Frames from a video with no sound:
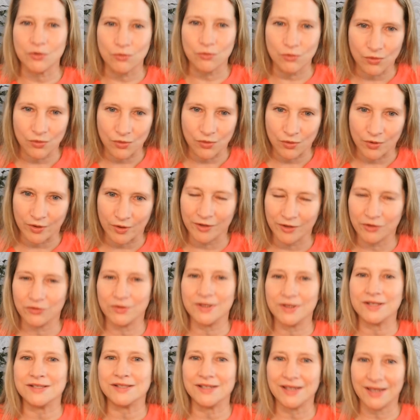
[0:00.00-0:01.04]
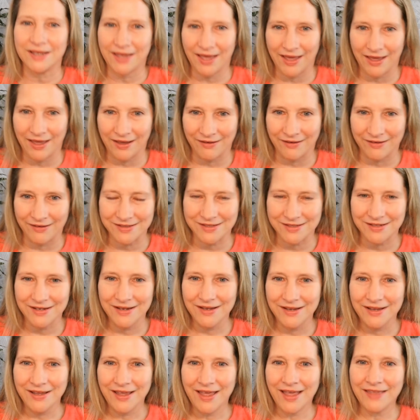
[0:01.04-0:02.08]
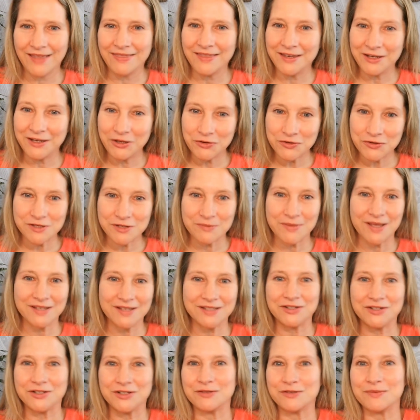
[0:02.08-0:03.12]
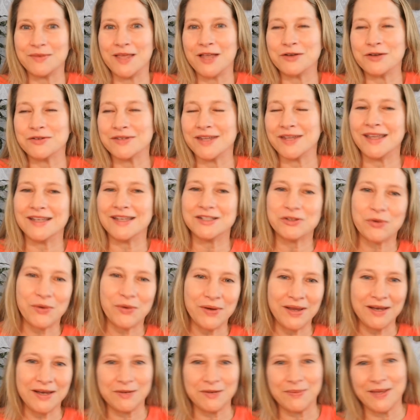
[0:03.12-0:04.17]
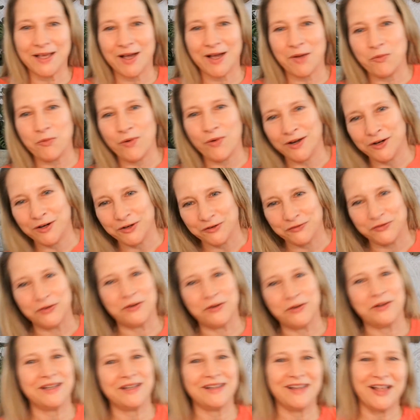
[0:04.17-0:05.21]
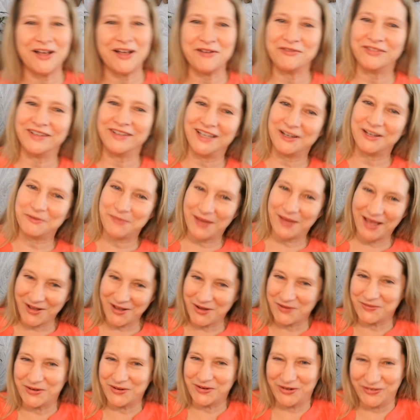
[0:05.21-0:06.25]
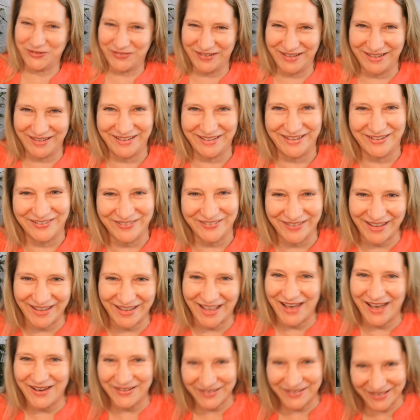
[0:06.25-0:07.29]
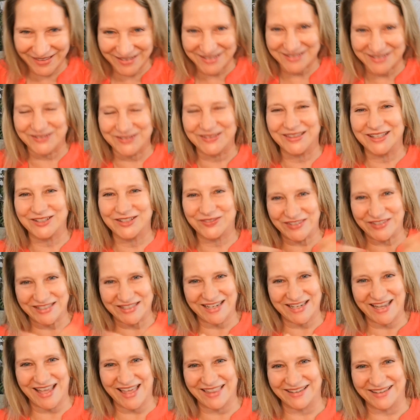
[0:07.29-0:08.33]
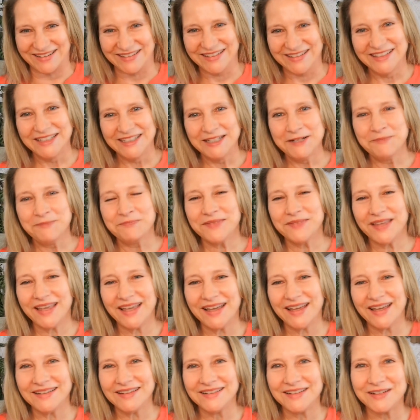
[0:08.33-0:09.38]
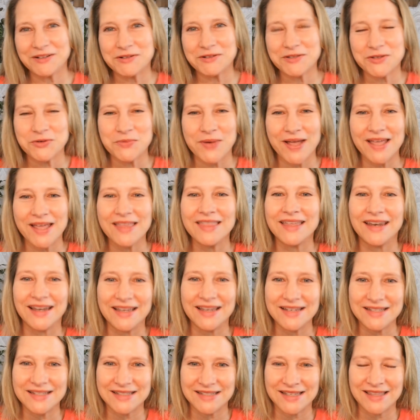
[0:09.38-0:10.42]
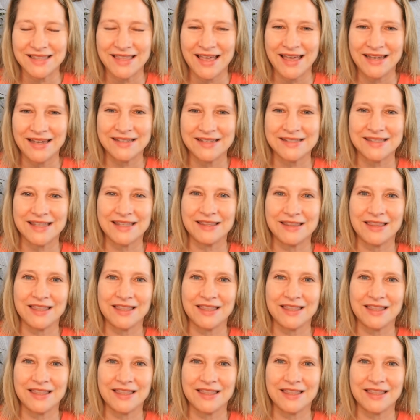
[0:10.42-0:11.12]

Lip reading: war, increasing chaos? And then here's the messages and the angels saying it's going to become wonderful and lovely and perfect. Like how do these two things fit together? And the way that I see that is that